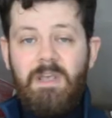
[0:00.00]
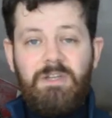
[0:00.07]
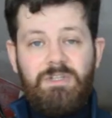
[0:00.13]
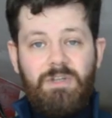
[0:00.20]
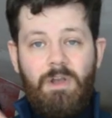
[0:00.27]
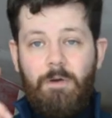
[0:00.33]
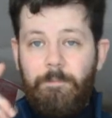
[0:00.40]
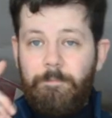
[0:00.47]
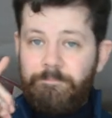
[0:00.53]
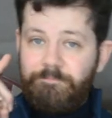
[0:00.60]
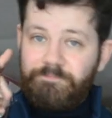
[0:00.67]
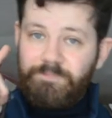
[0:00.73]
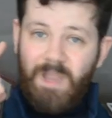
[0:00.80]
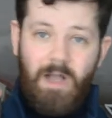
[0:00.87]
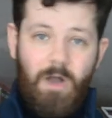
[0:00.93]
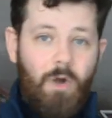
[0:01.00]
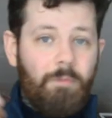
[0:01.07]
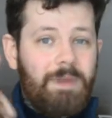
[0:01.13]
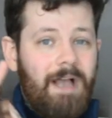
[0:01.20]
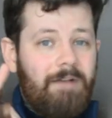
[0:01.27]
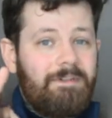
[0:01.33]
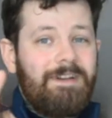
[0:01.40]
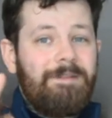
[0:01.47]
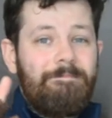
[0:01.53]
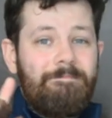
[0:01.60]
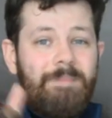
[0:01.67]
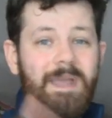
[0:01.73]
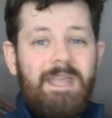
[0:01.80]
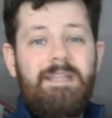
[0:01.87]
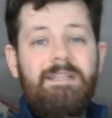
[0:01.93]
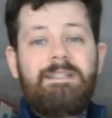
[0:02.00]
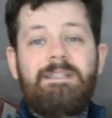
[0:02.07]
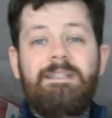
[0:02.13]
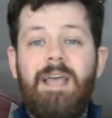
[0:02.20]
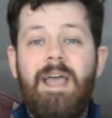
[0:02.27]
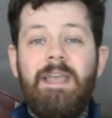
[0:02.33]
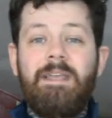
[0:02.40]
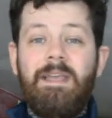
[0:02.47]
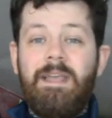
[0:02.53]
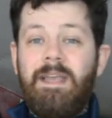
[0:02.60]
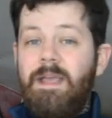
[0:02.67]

So I hope you have an amazing day